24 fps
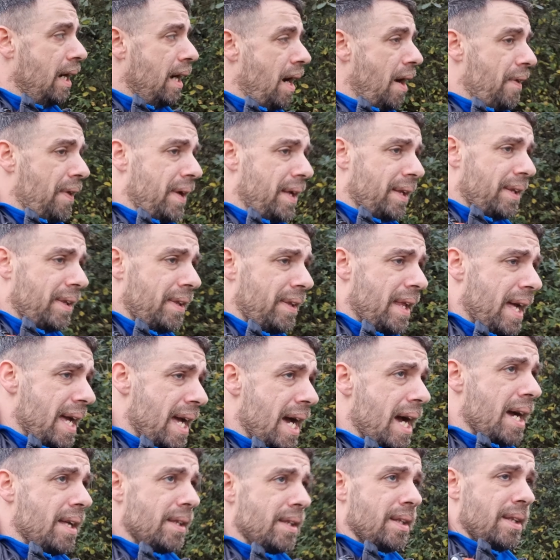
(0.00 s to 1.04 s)
I think
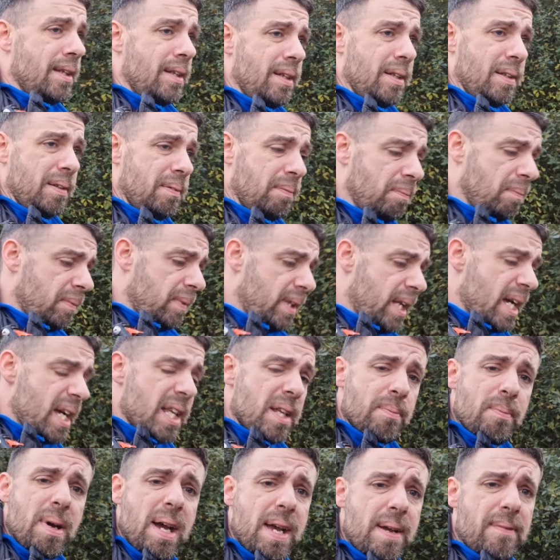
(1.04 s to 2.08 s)
they're
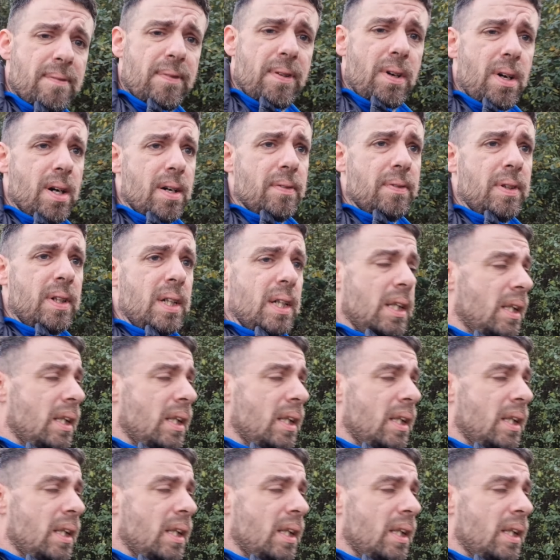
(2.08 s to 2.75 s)
the main 5